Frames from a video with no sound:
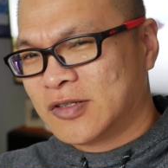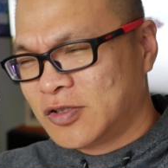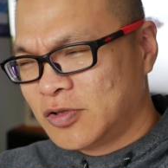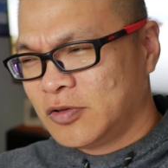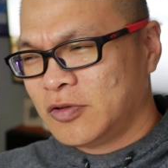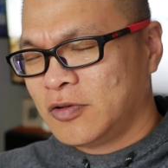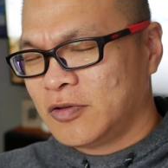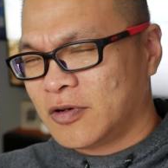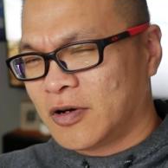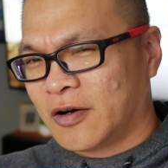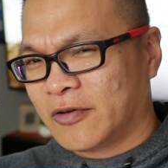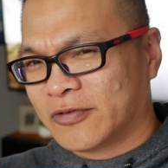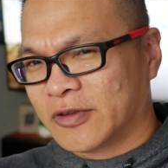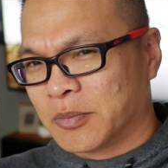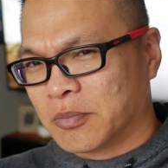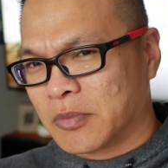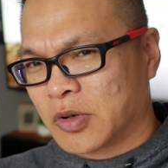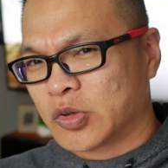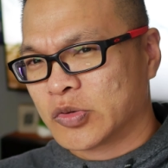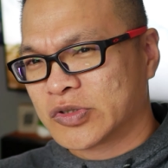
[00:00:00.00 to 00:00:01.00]
two of the
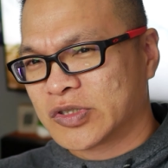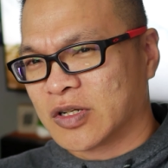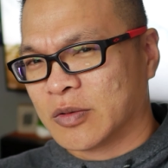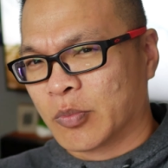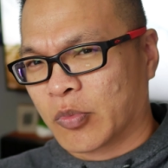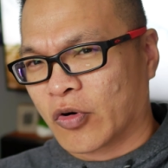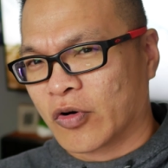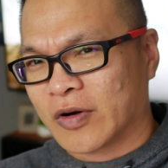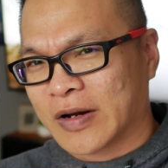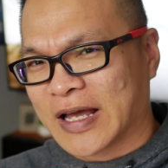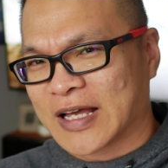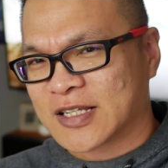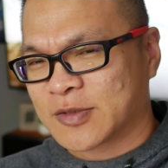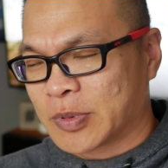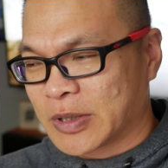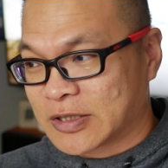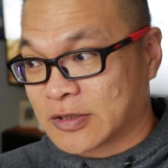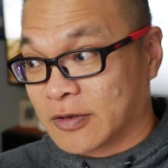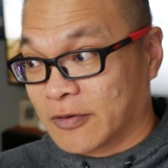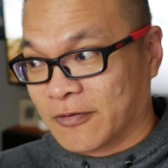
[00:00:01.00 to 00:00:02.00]
most important
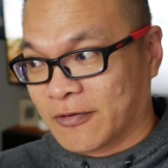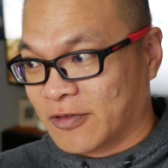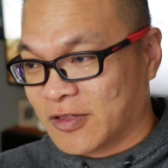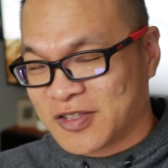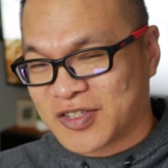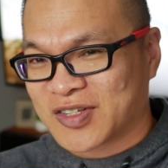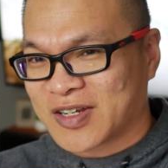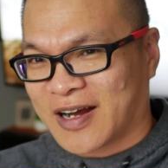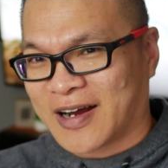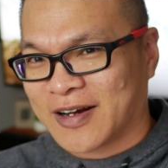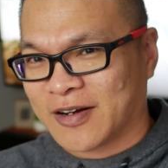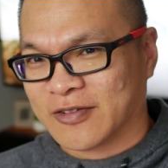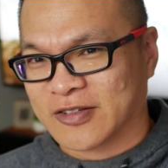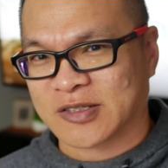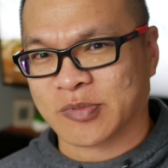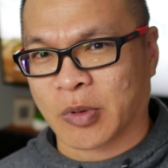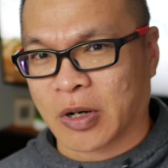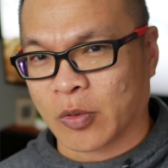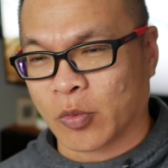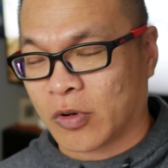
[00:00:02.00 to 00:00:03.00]
aspects of this kind of
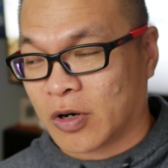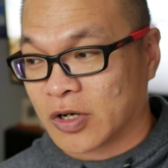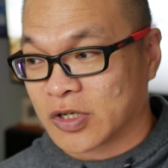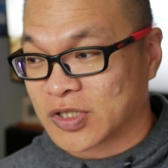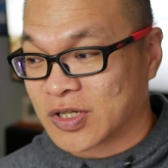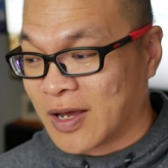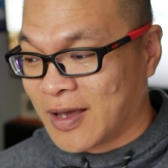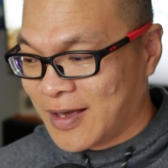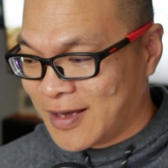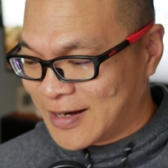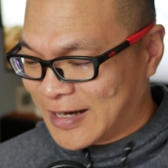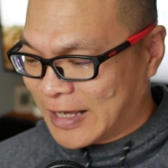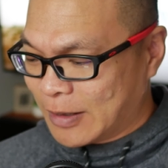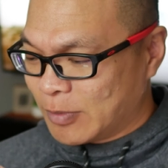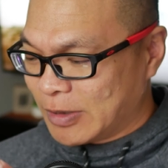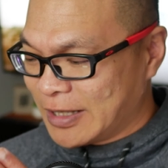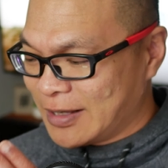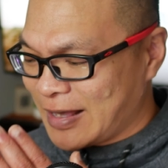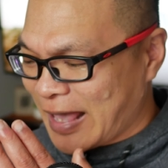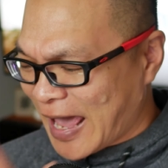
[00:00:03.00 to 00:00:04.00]
smartwatch,
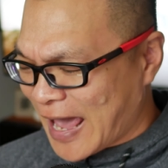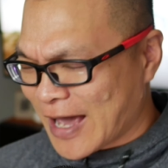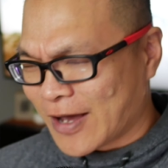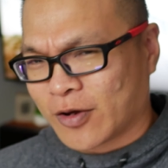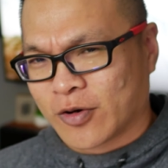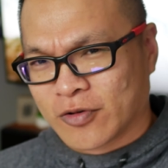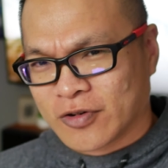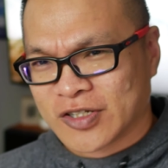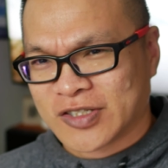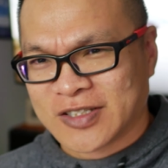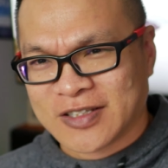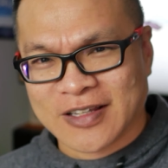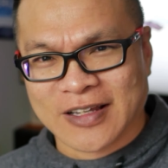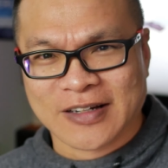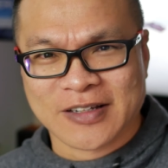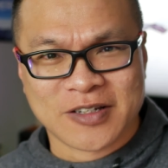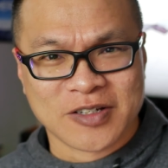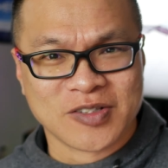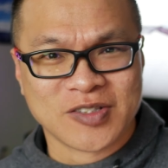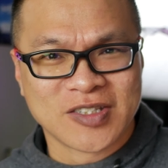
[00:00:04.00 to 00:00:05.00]
namely accuracy
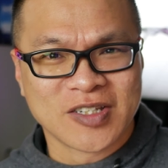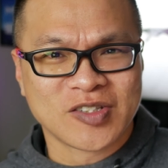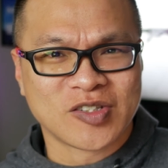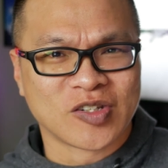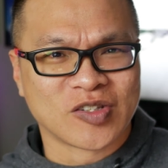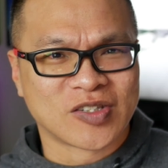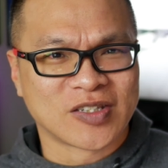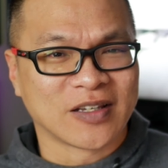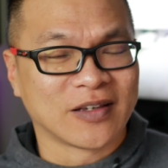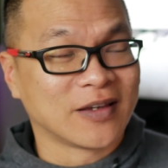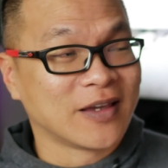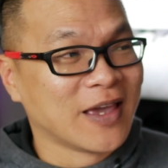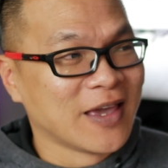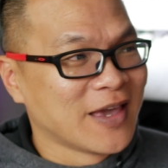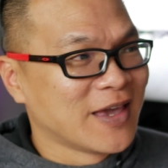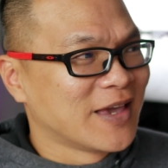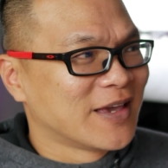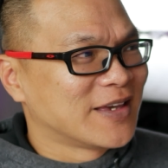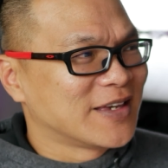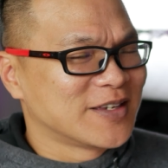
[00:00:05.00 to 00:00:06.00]
and consistency,
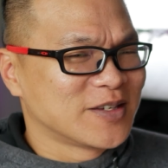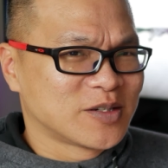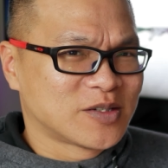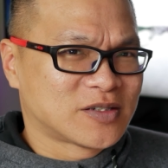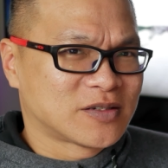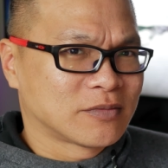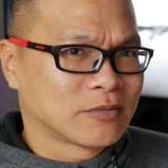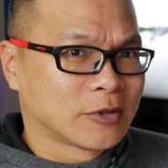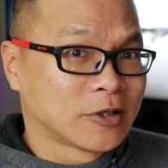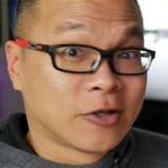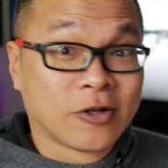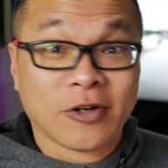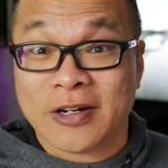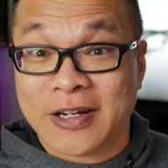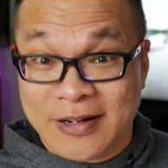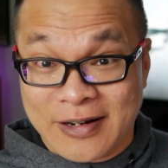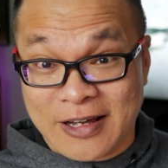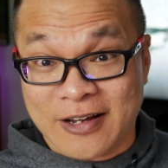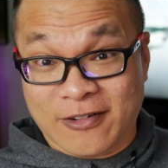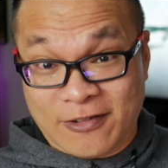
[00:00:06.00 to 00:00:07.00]
is good
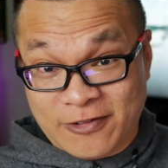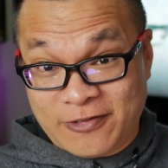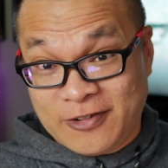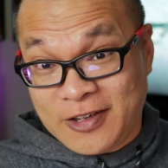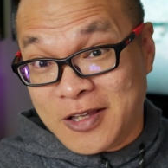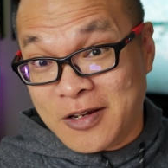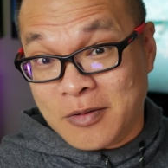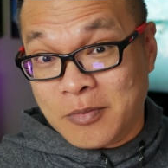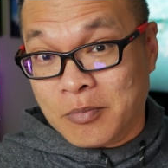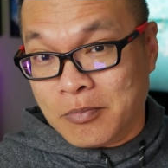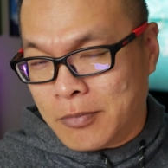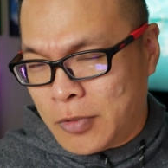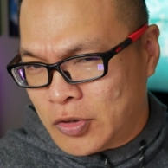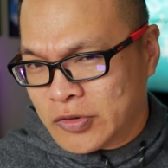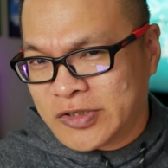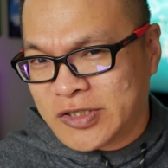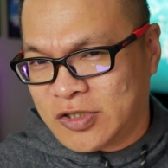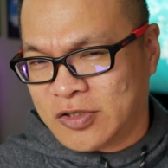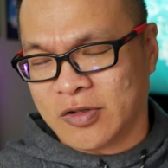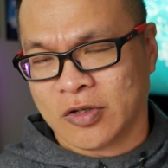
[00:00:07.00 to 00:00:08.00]
enough in
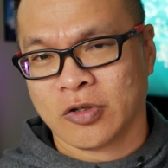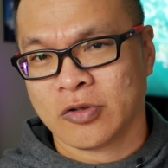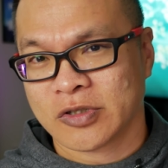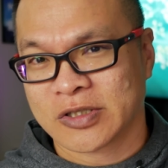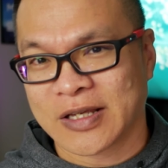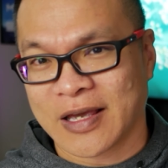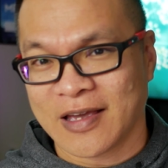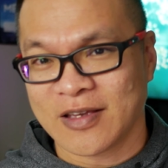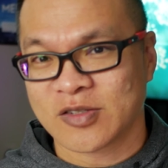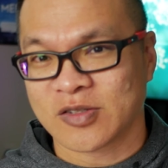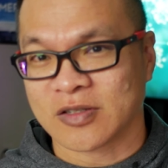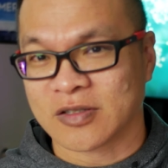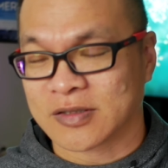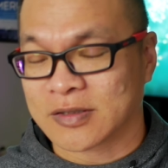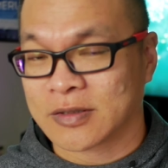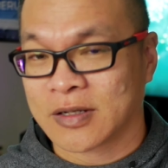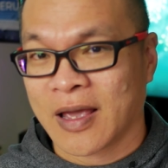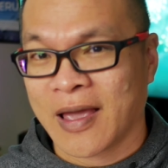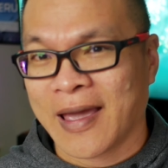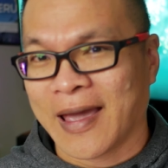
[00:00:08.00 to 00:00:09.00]
most use
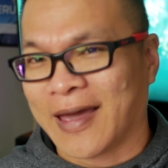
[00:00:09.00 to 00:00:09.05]
cases.